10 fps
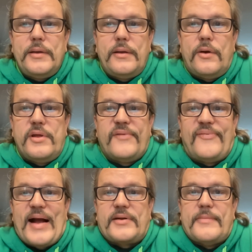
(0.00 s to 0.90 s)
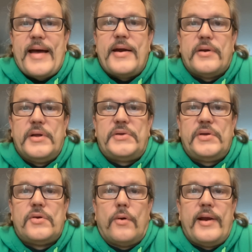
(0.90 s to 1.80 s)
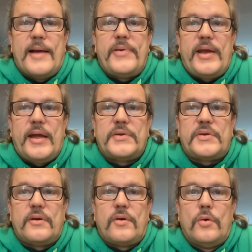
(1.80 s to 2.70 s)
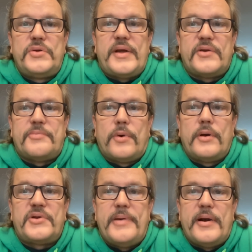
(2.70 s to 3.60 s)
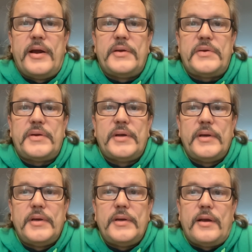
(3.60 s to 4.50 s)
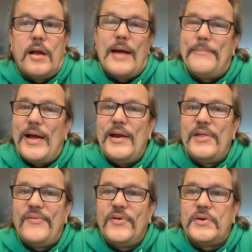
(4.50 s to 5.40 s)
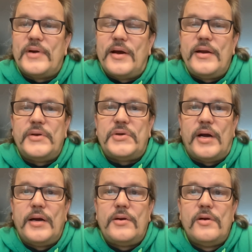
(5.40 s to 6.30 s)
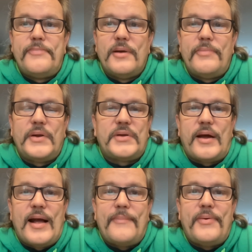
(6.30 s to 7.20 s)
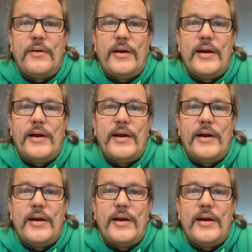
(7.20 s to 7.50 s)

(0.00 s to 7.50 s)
you know, the fact of the matter is he's going up against a coach that has more experience. Got by it in the first round against John Cooper, but it's not happening right